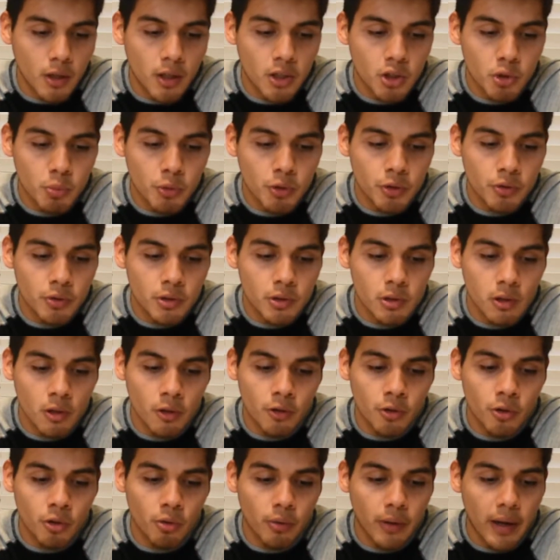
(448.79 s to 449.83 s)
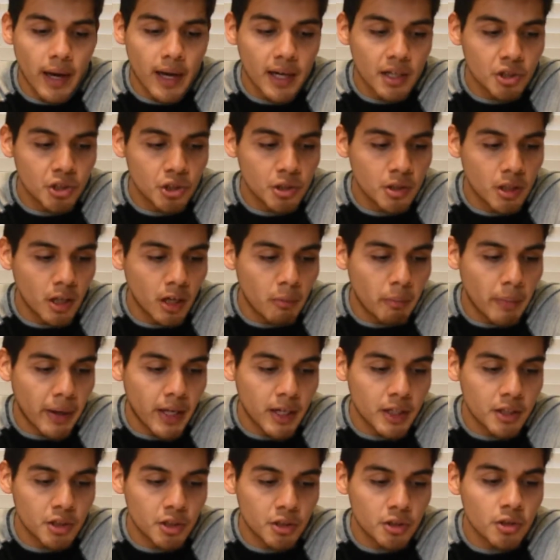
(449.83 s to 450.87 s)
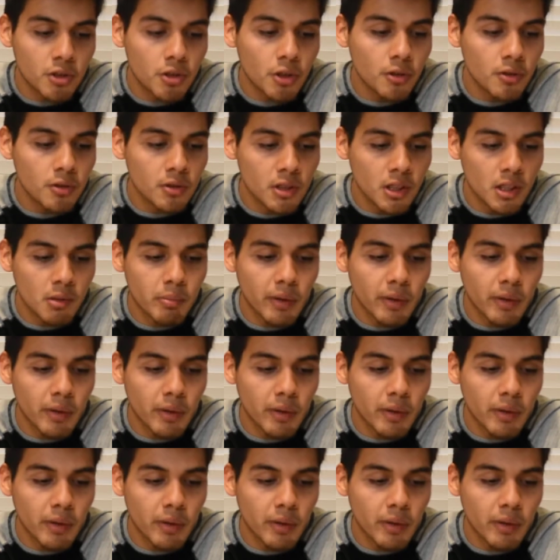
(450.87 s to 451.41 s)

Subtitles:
entrepreneurs learn through action and manage uncertainty